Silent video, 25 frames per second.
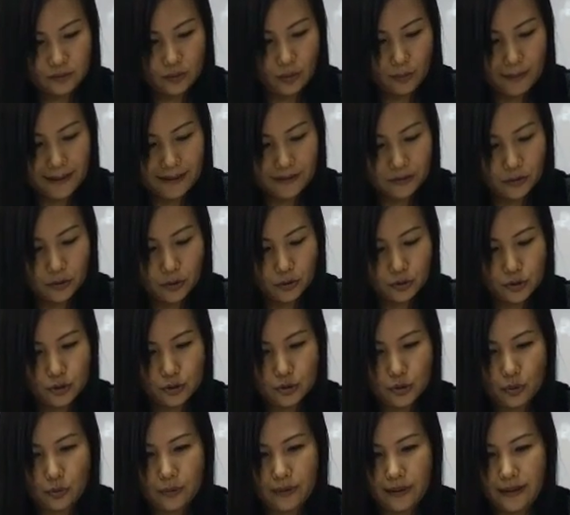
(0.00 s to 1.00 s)
tomato
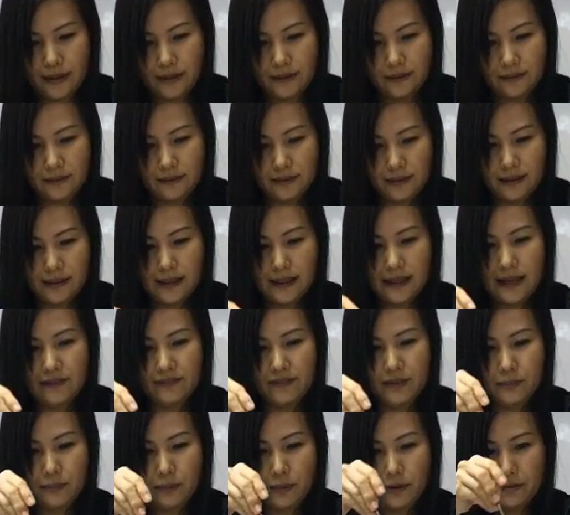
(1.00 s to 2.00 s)
soaked in
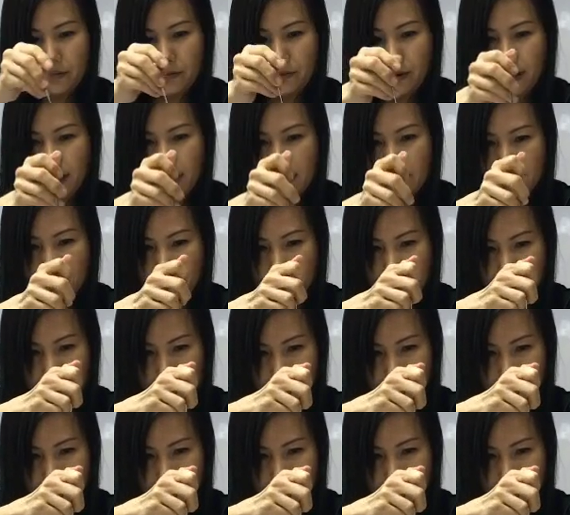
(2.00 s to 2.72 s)
11.5.